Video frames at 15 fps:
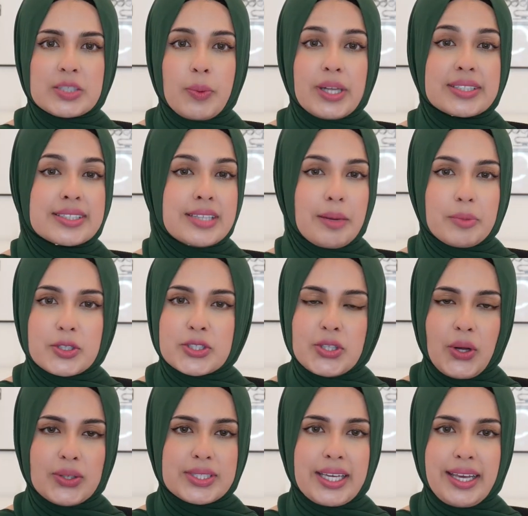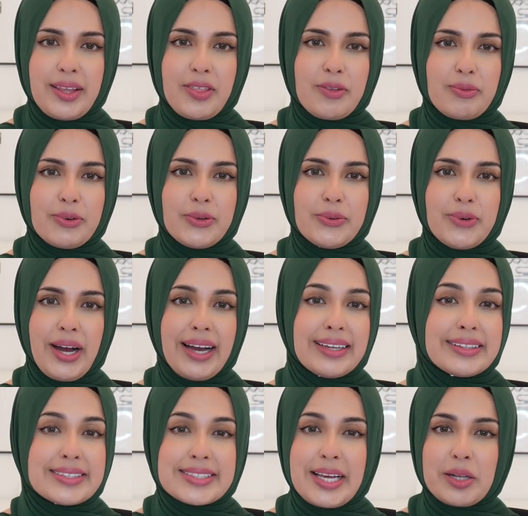while somersaulting through
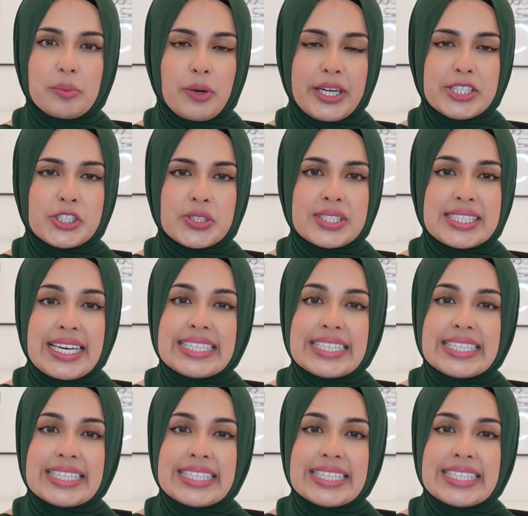the celebrations